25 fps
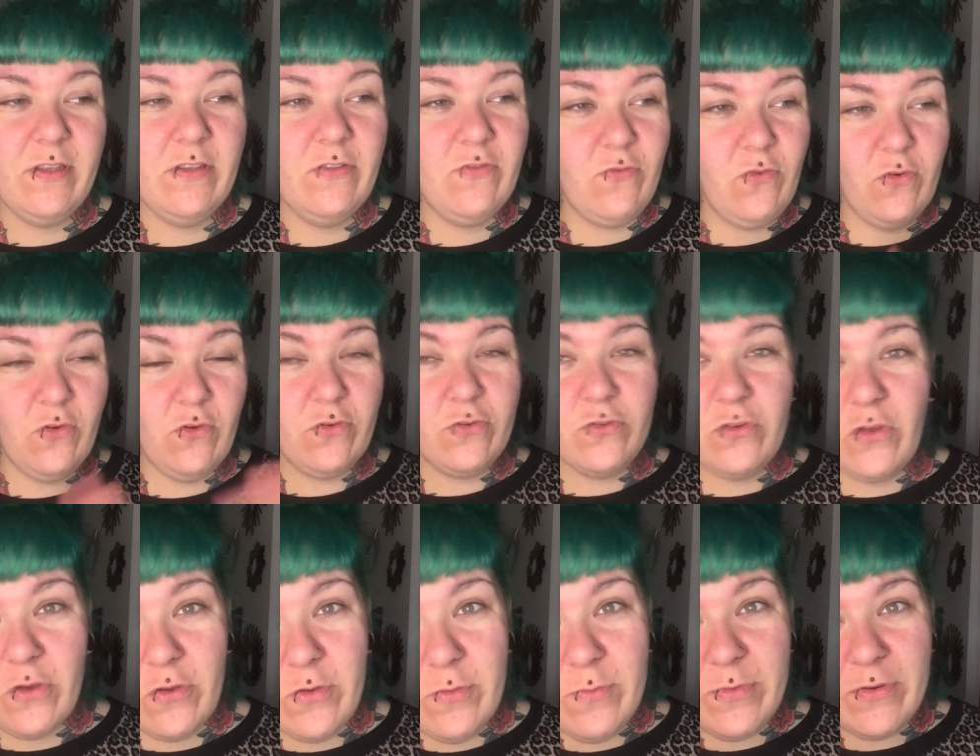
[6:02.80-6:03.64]
this
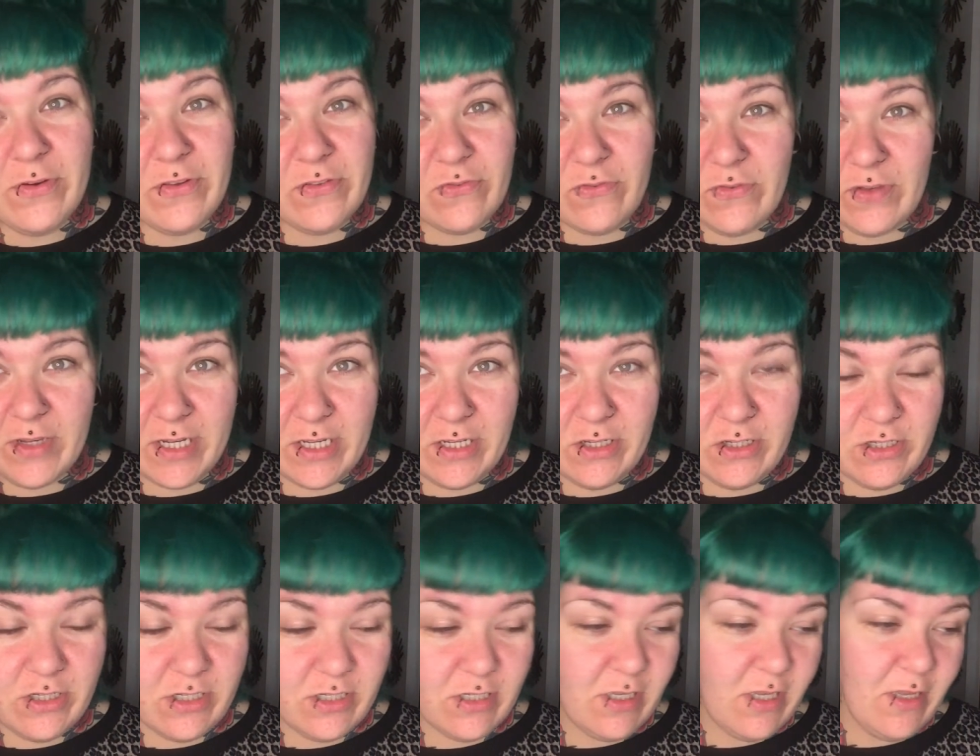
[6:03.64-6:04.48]
Vlogtober is
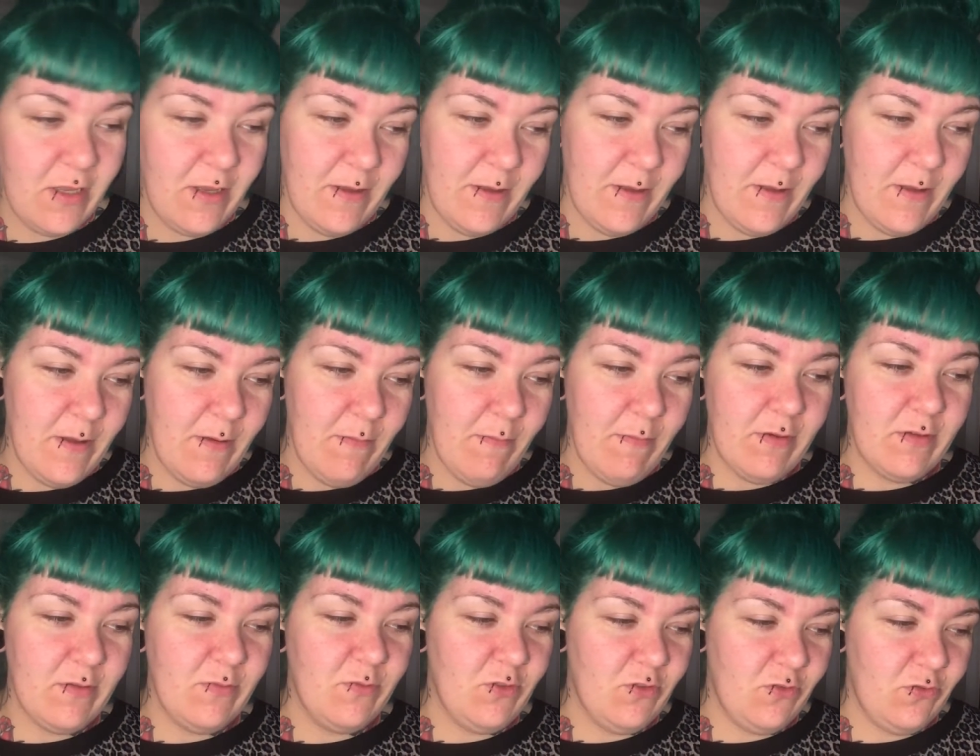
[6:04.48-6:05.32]
finished,
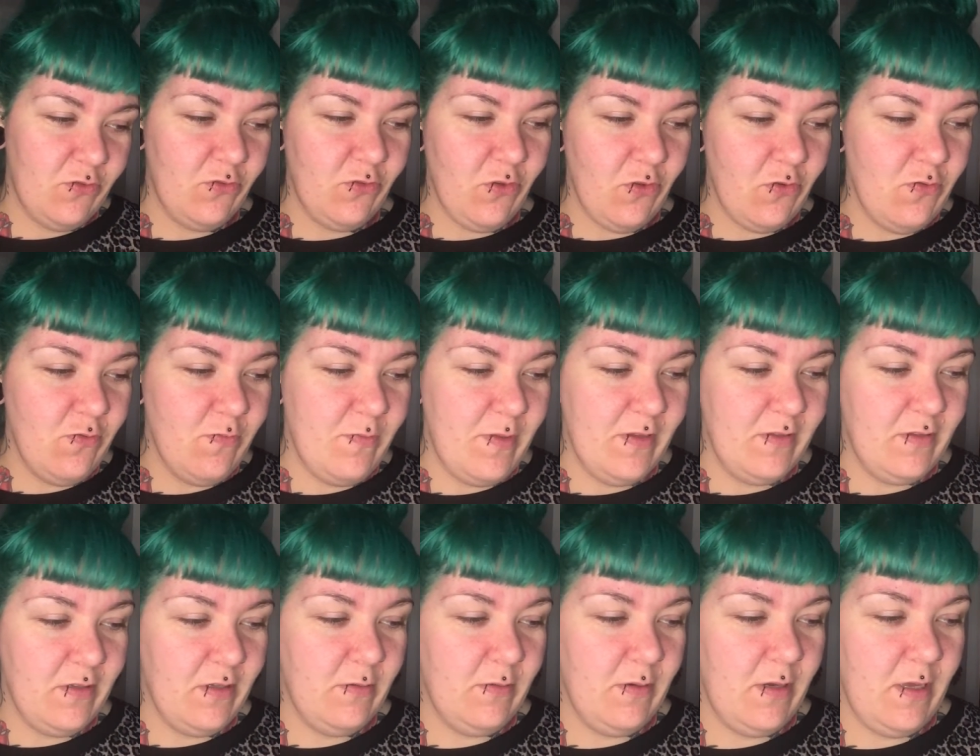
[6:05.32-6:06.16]
because I'm just so
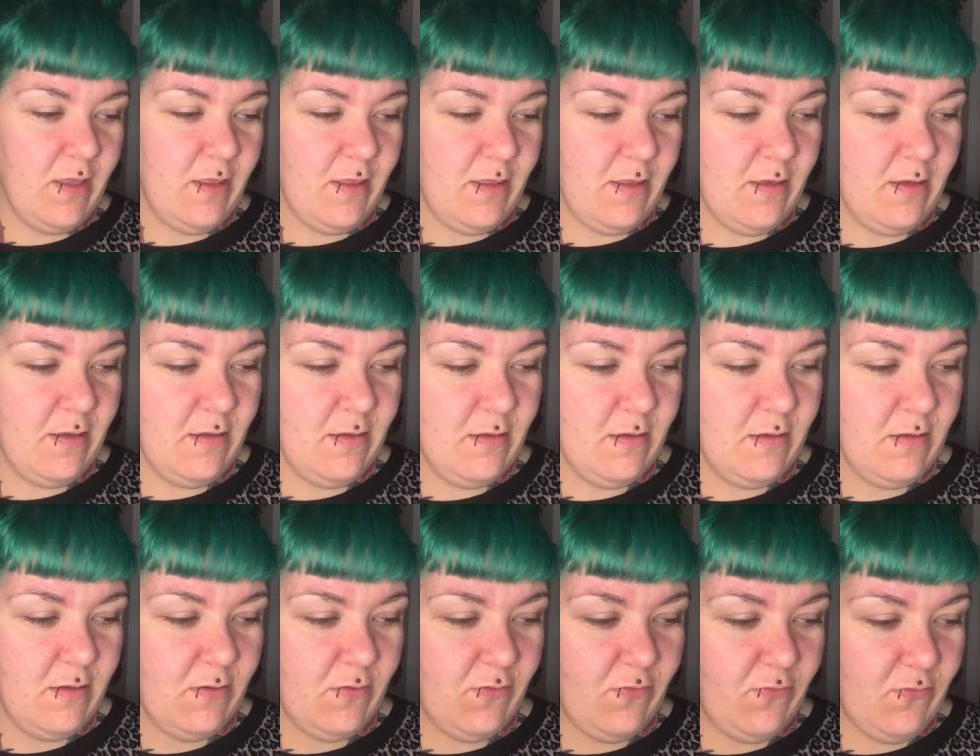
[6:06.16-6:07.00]
busy with
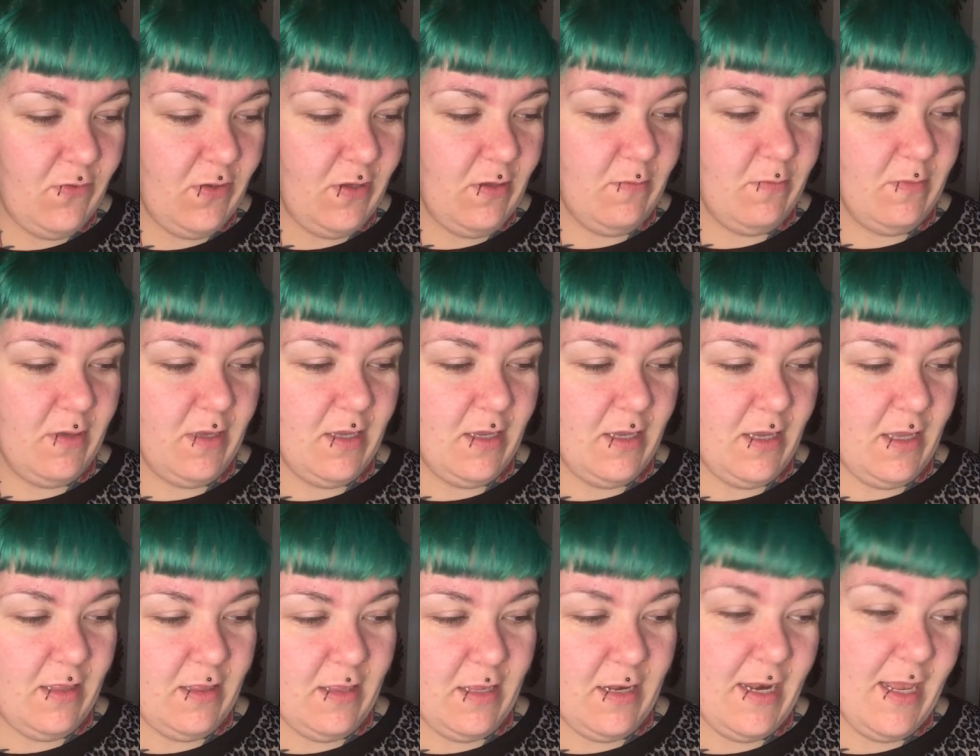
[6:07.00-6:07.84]
filming
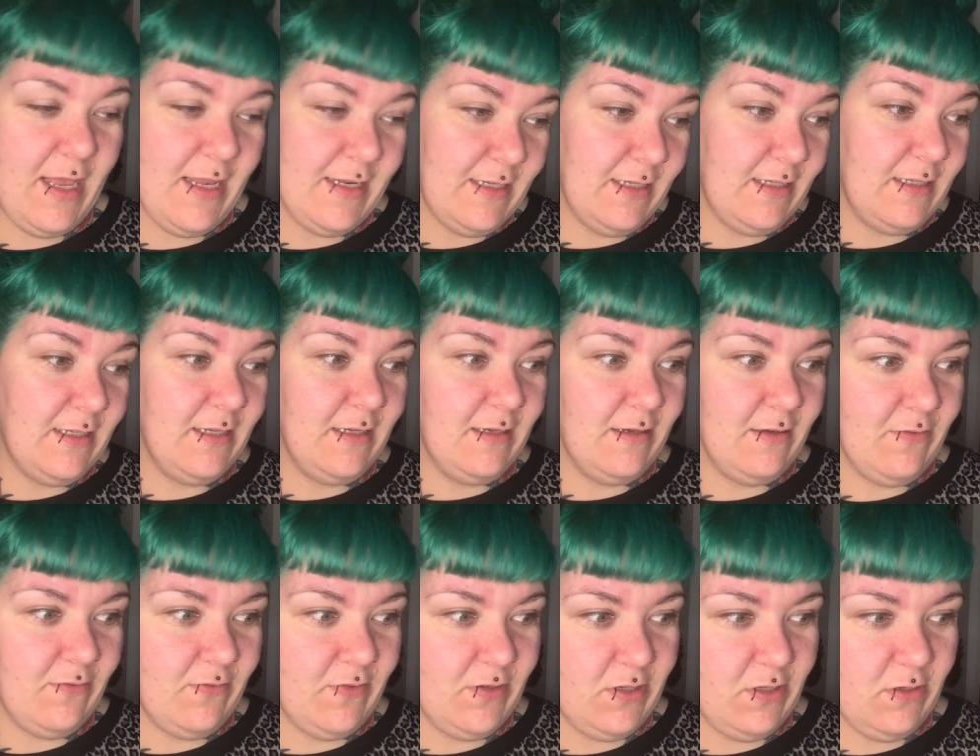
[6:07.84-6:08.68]
and then editing
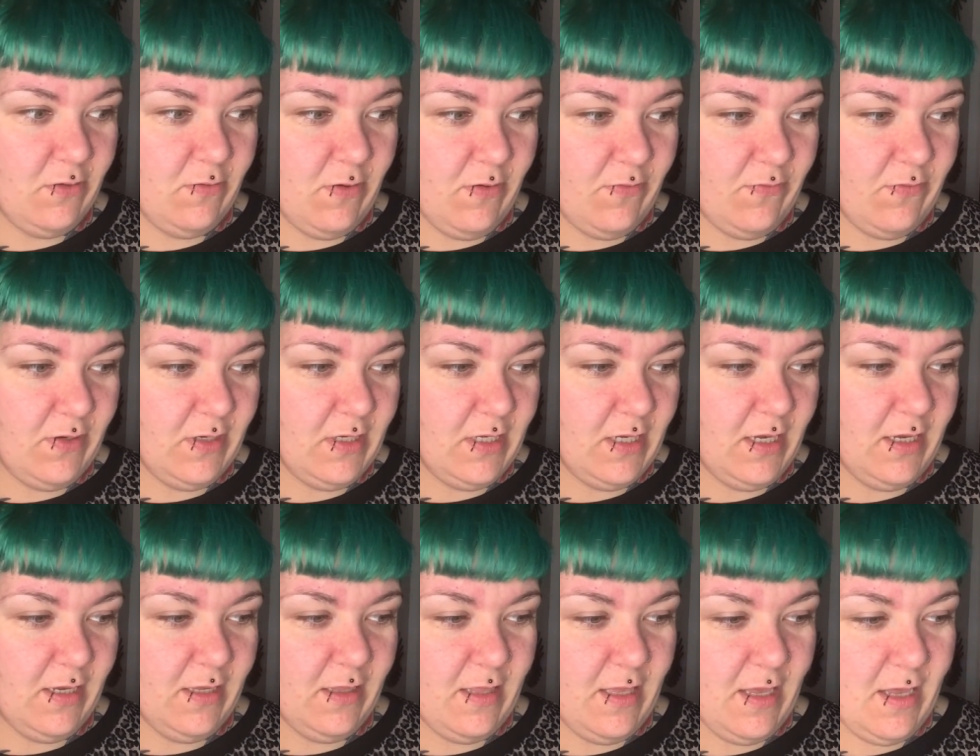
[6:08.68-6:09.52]
a video every
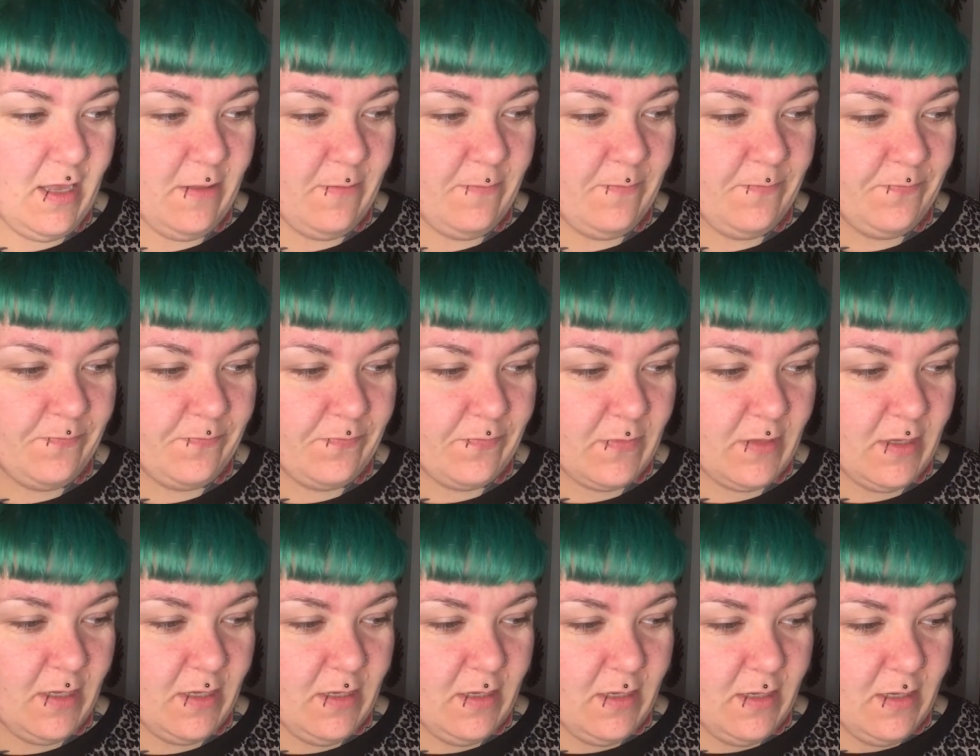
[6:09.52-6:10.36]
day that
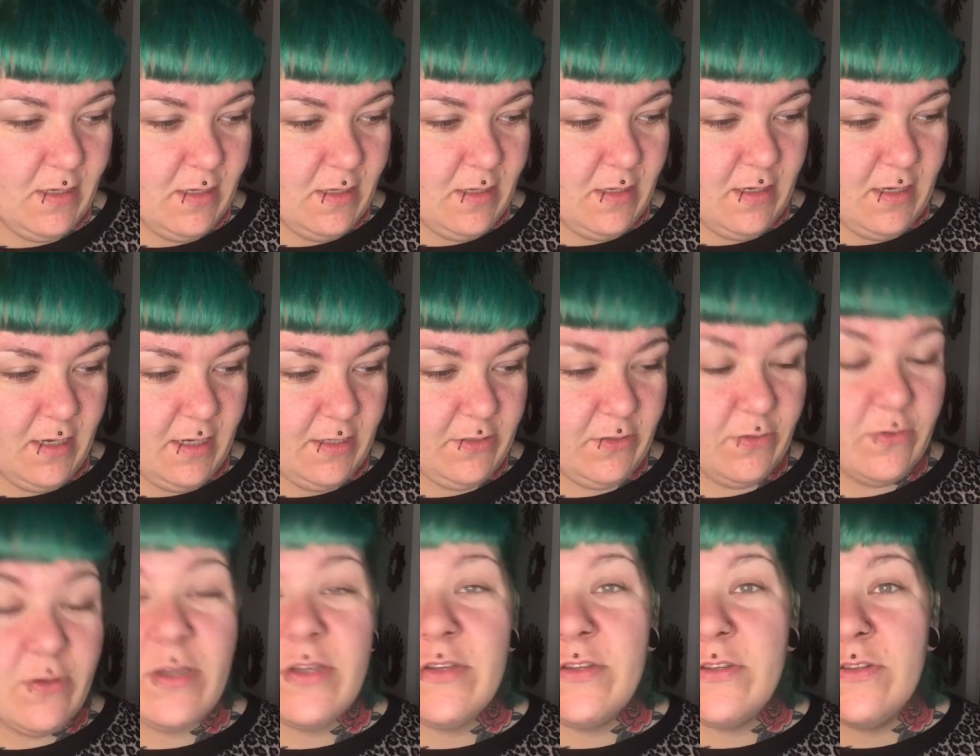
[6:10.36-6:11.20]
I
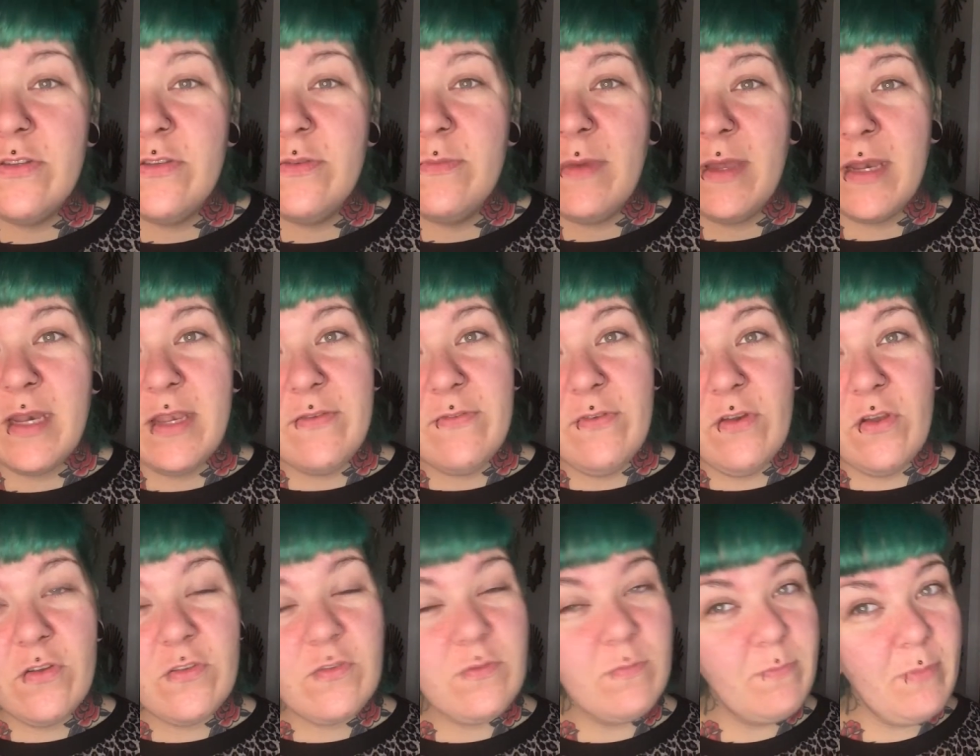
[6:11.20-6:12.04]
don't get to do many
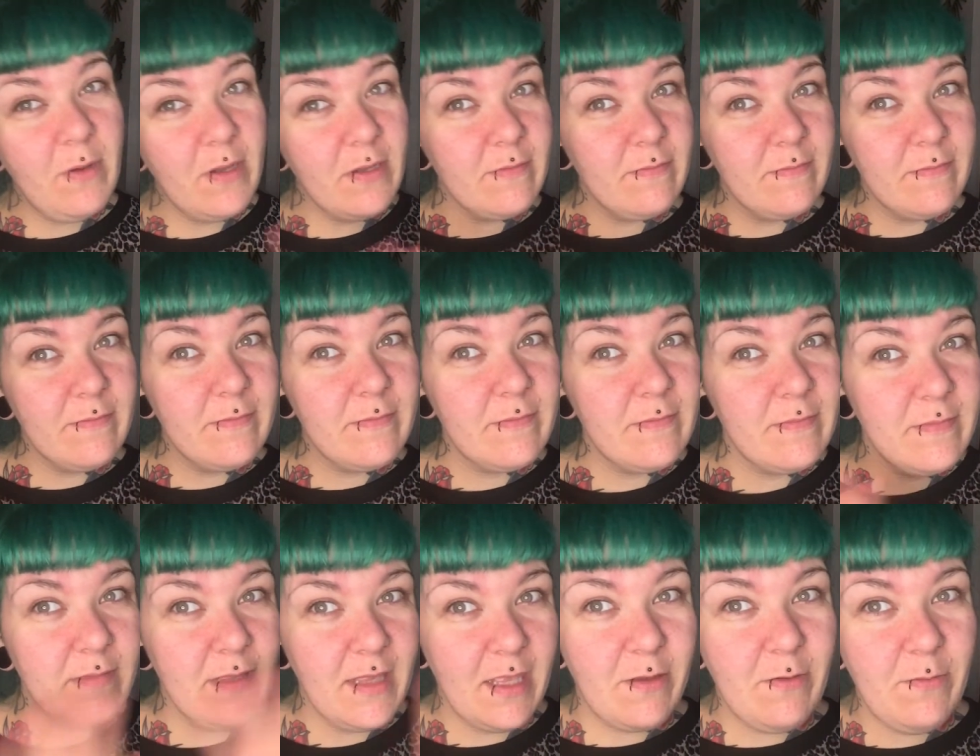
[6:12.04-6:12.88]
vlogs, but
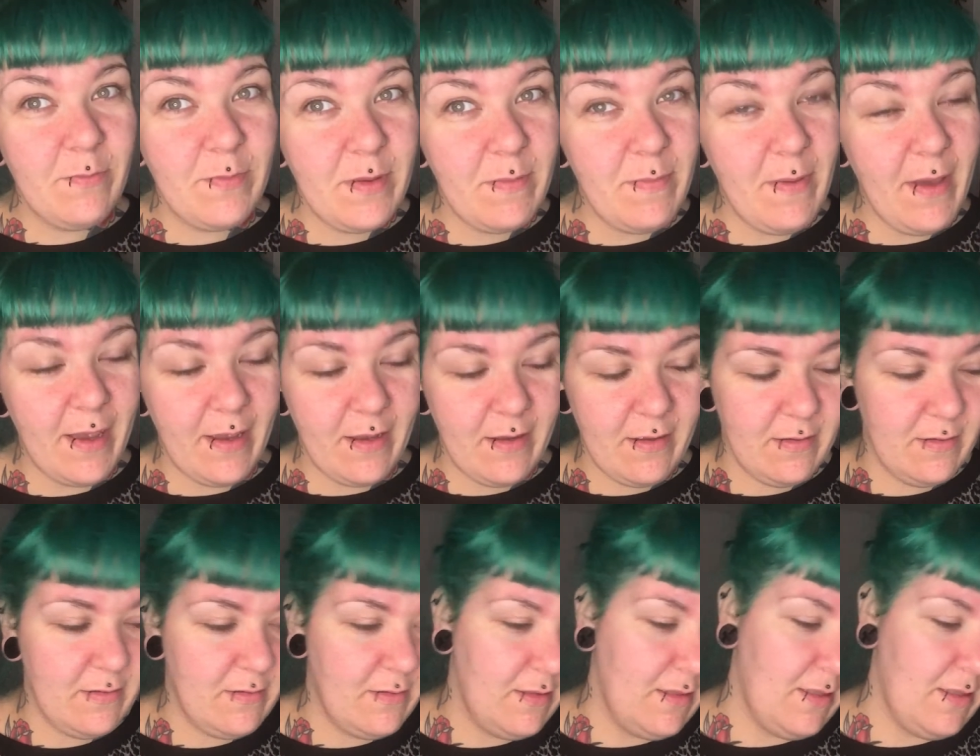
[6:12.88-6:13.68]
they'll be back.